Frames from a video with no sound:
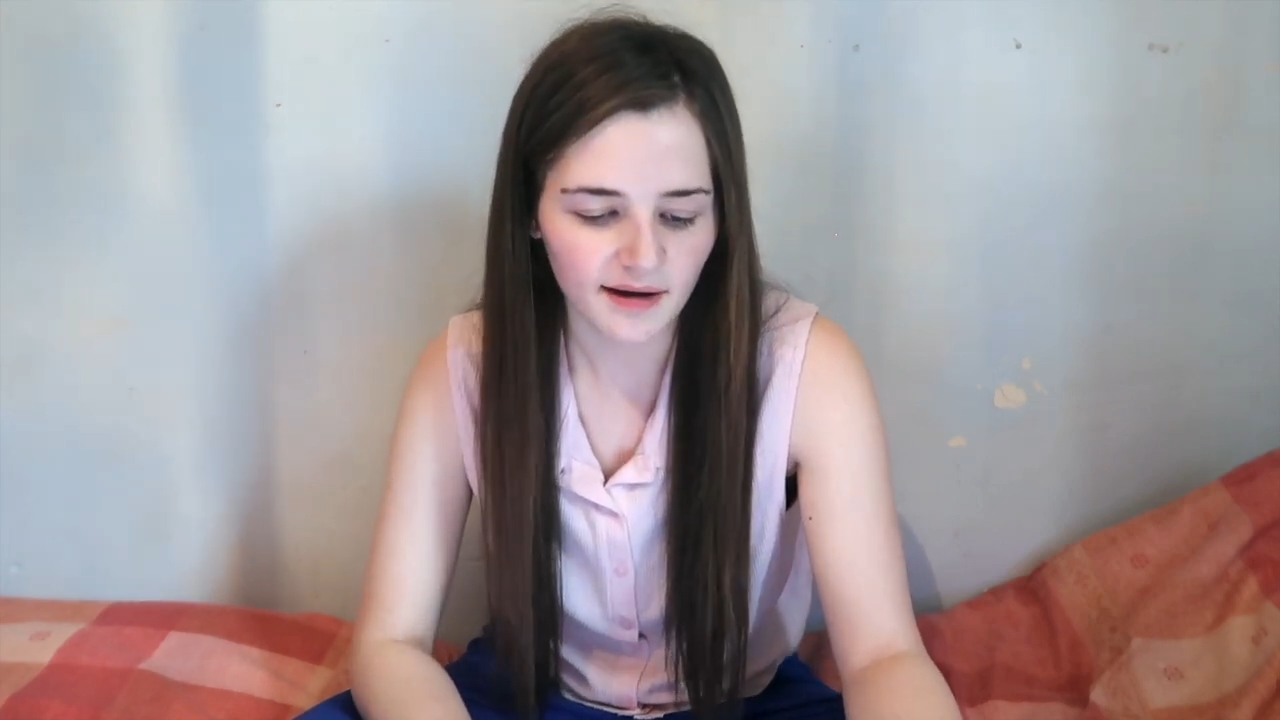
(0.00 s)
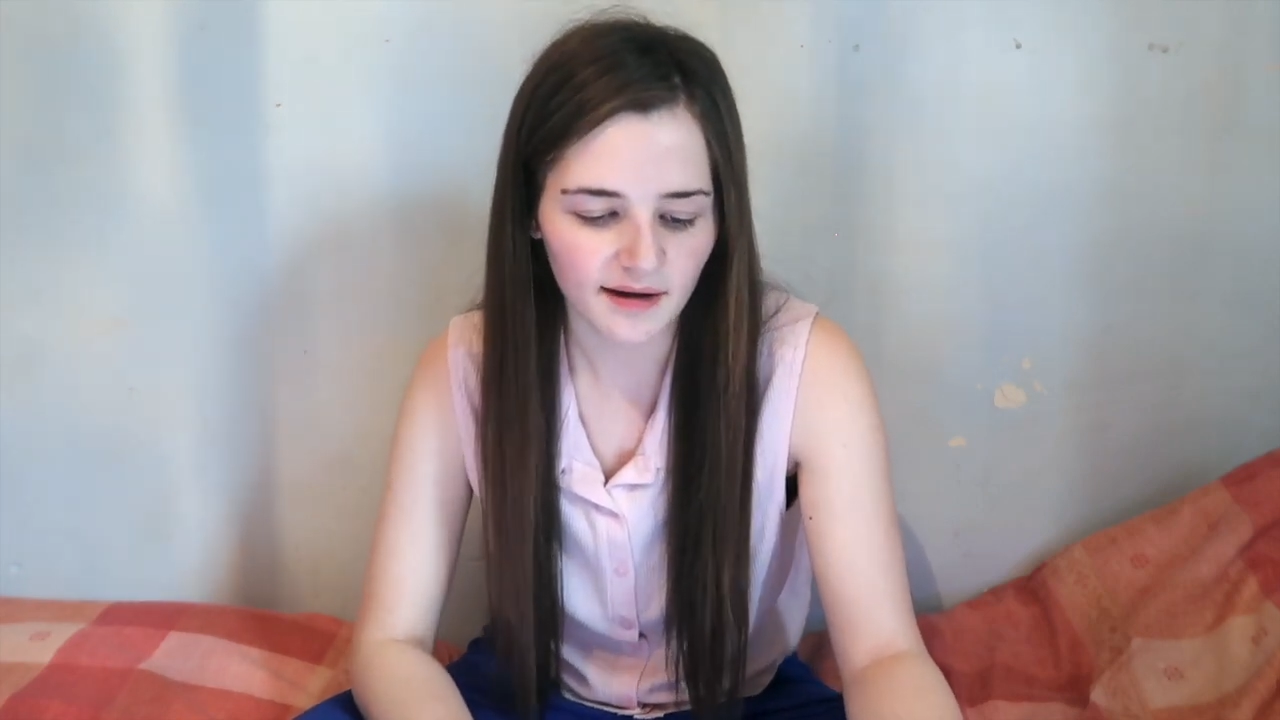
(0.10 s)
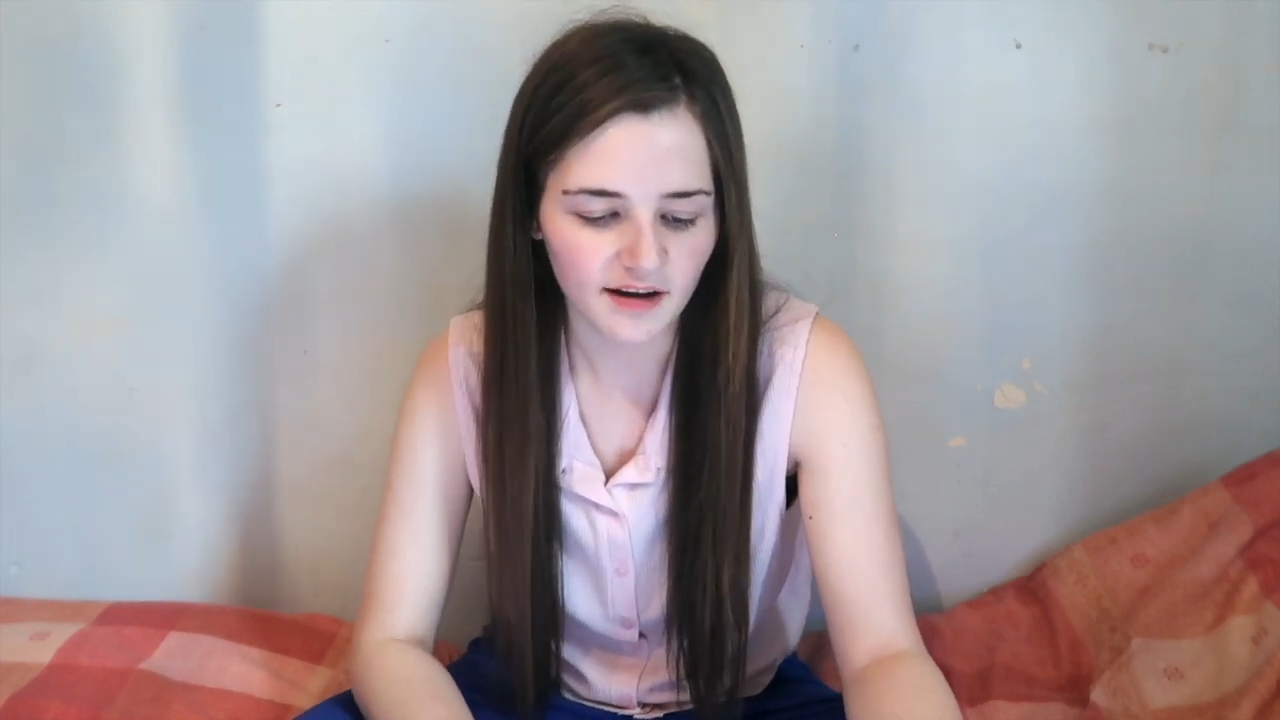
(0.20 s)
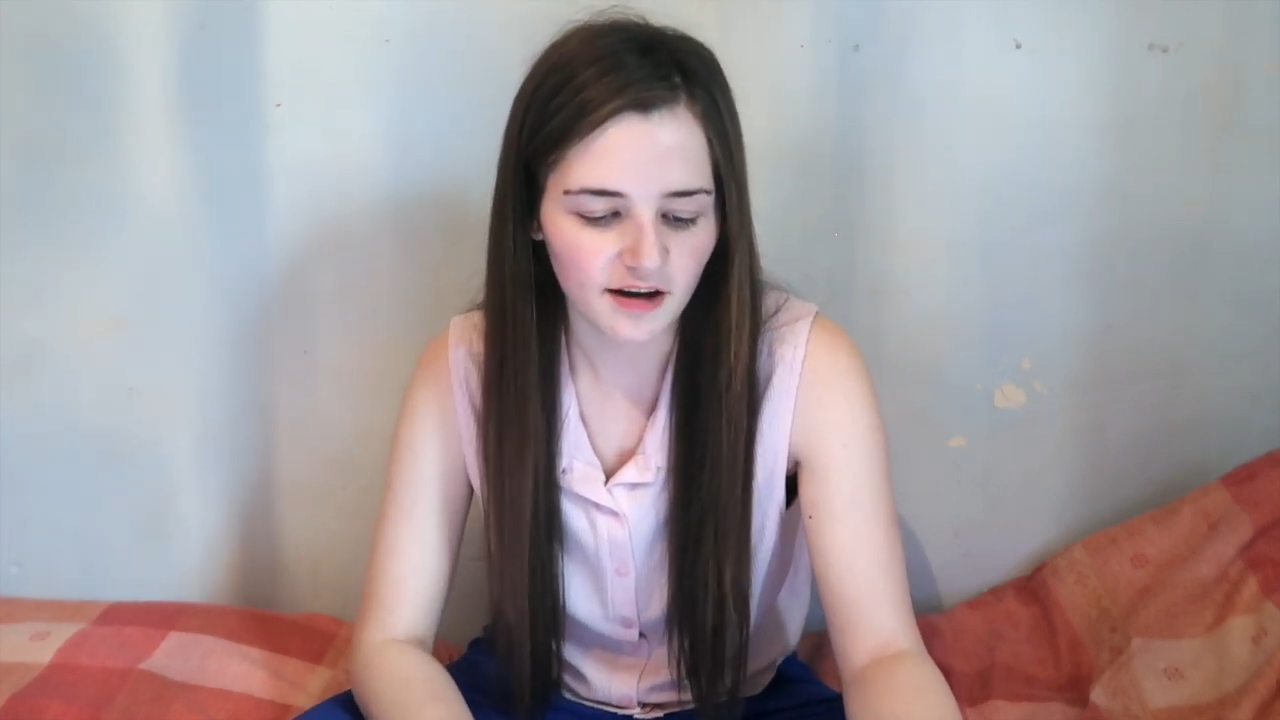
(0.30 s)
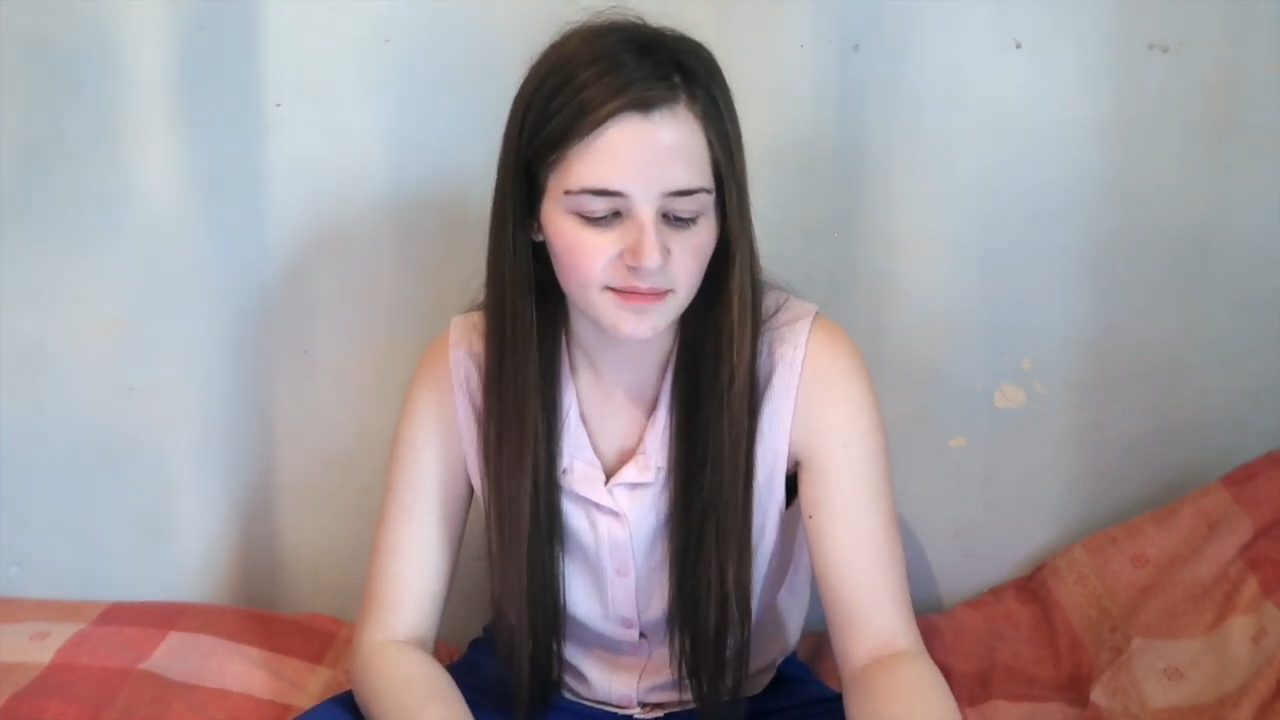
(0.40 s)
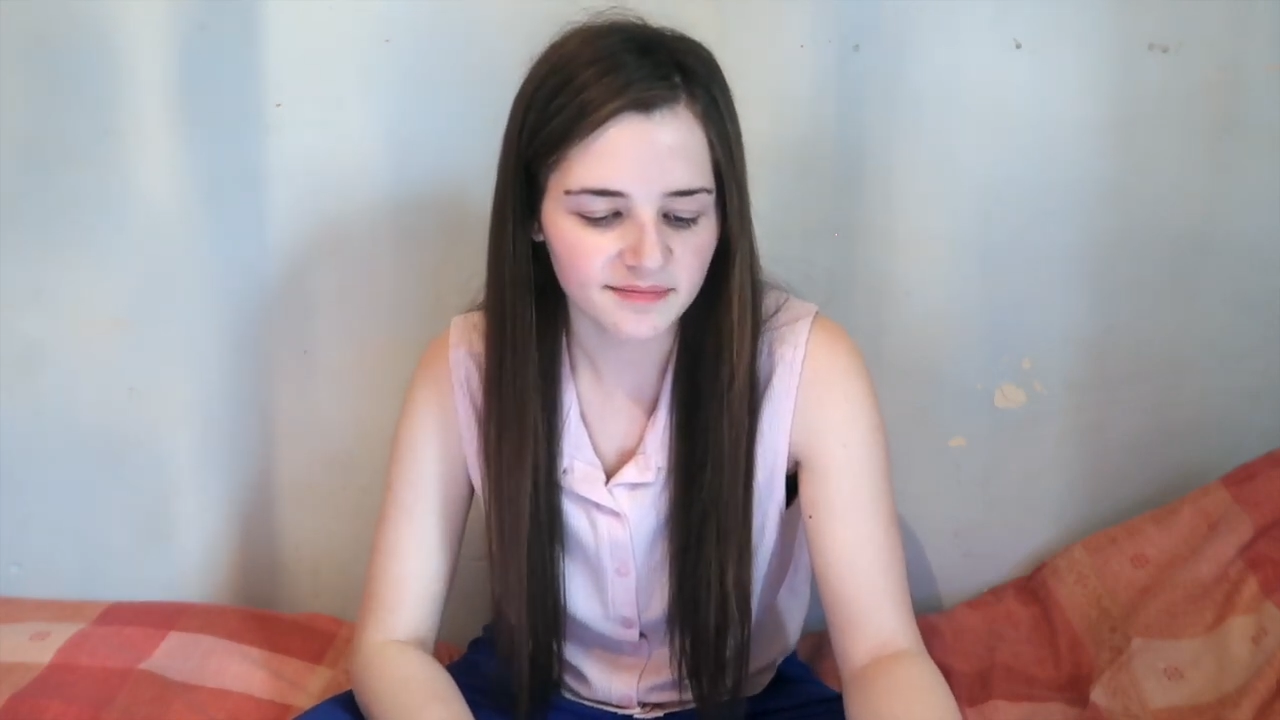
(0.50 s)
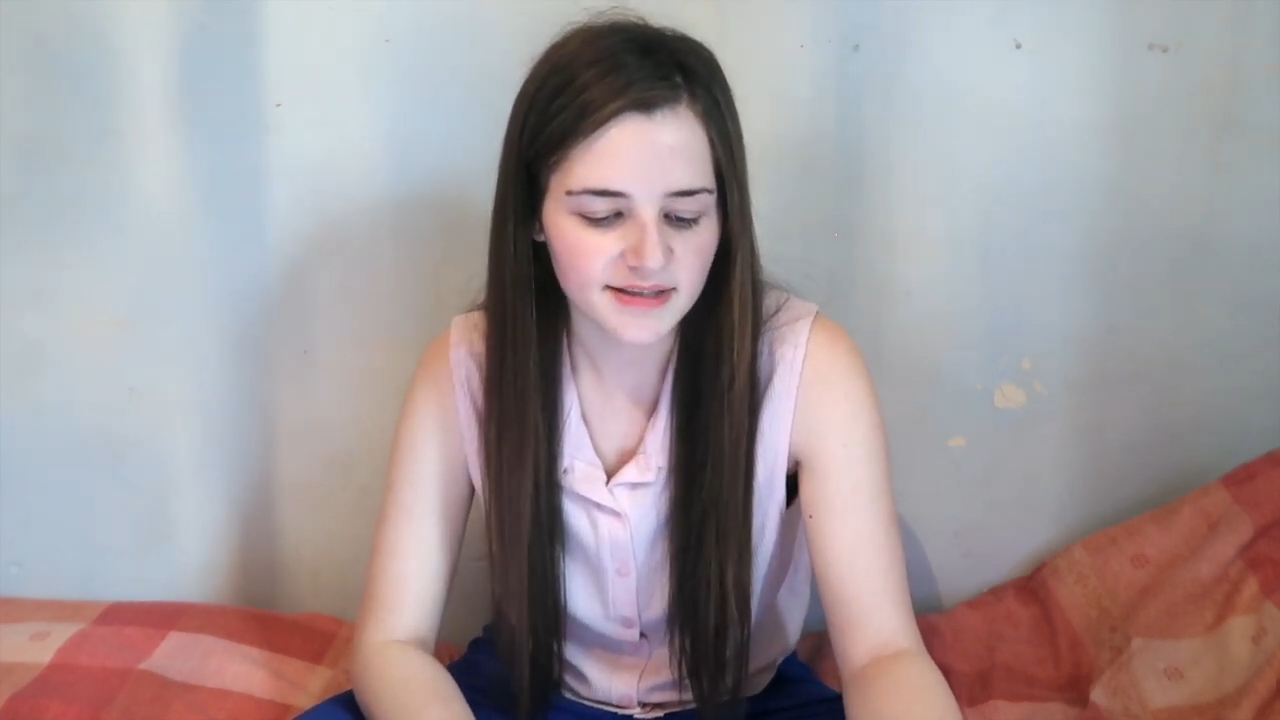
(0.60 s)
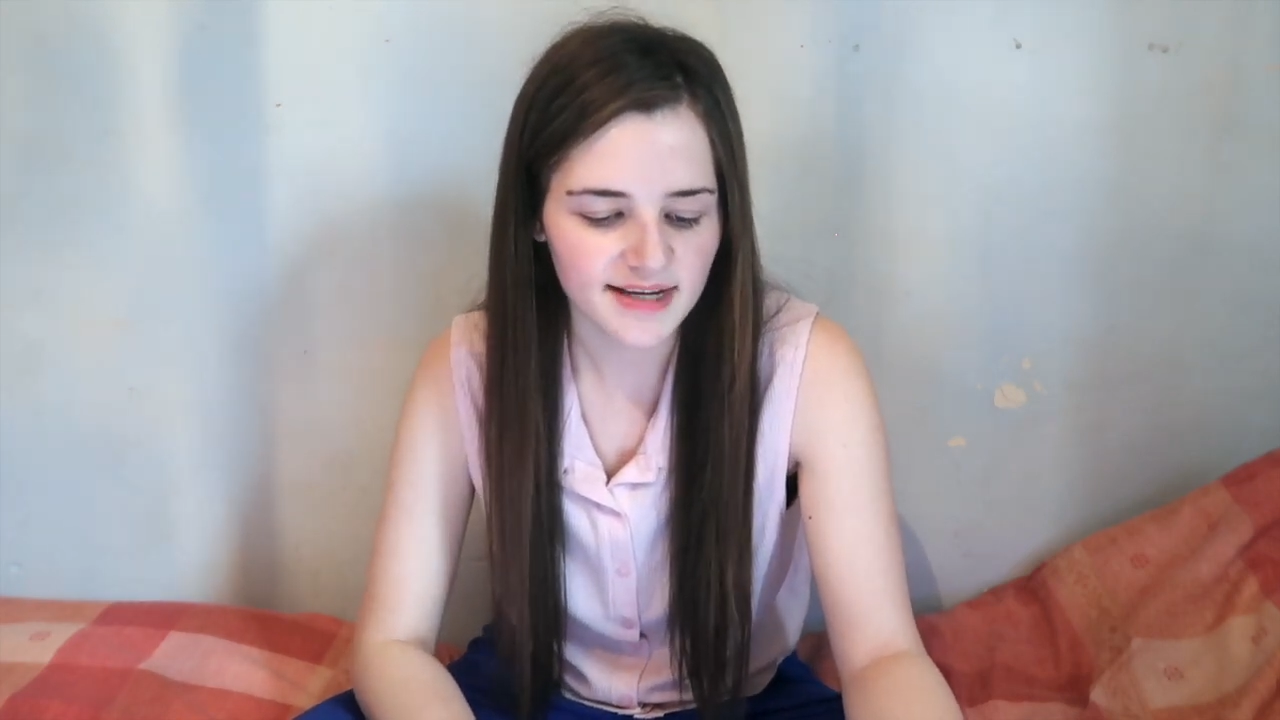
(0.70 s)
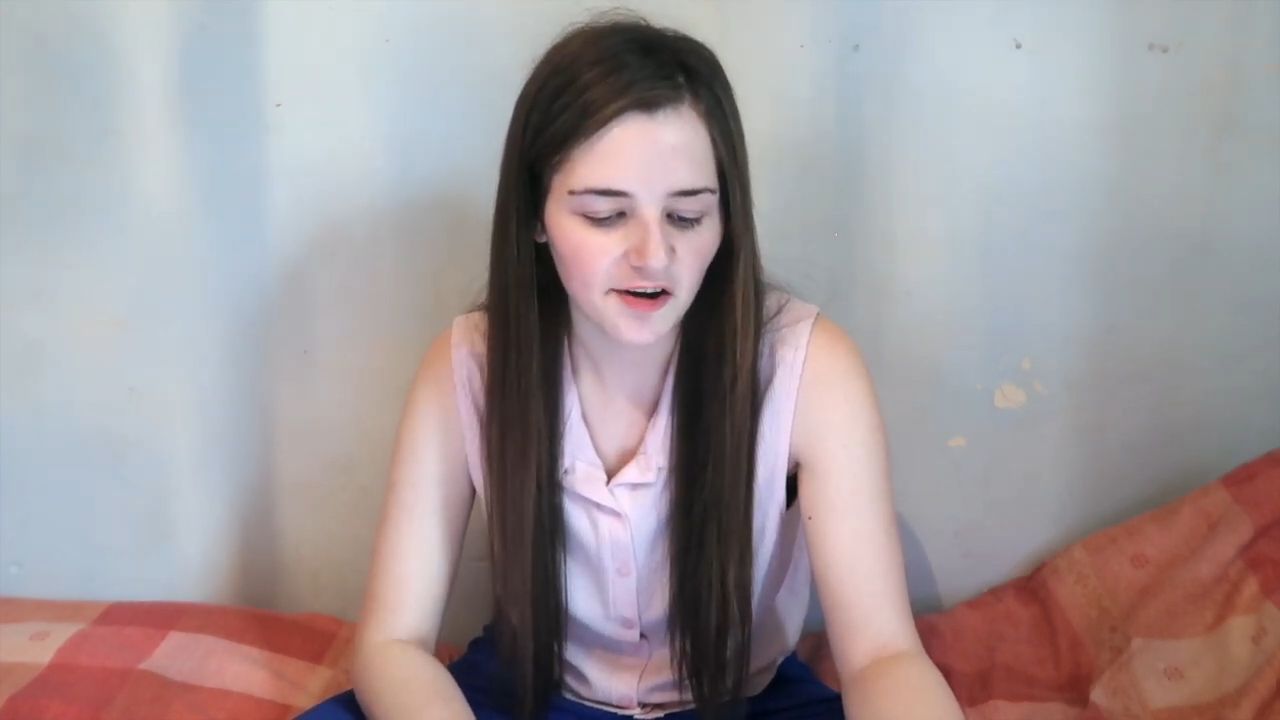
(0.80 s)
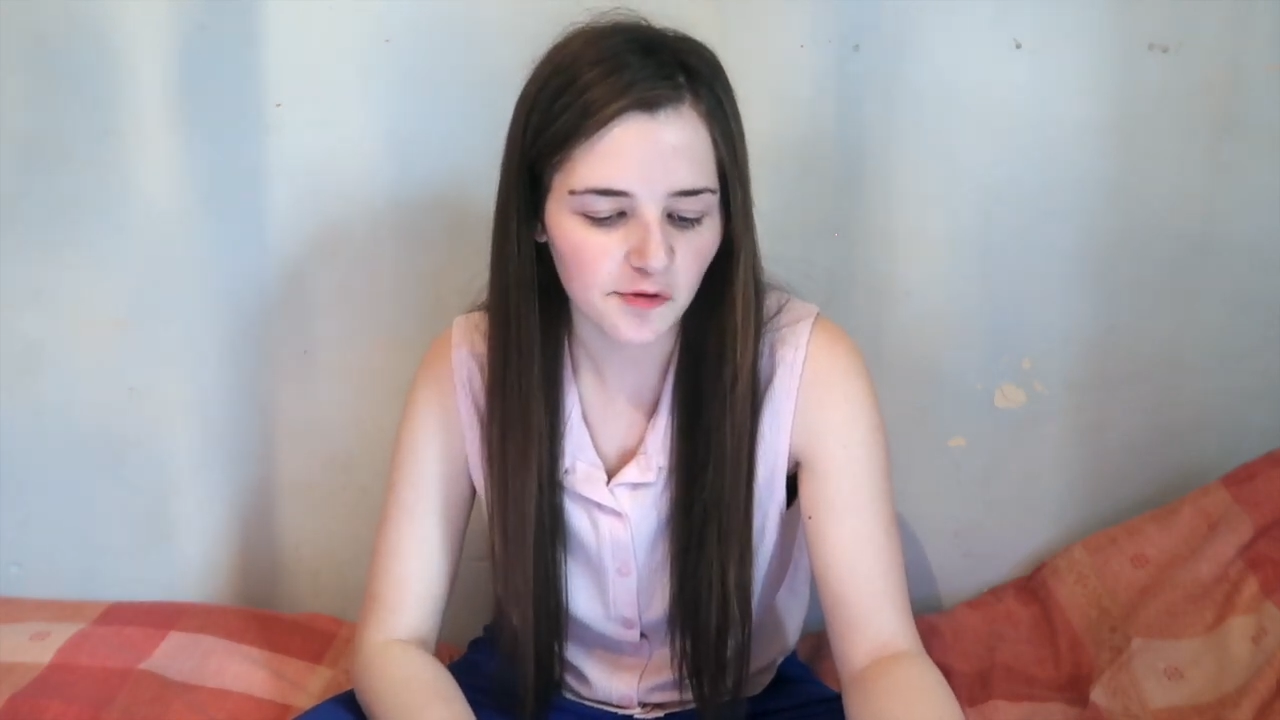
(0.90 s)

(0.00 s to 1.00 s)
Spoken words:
to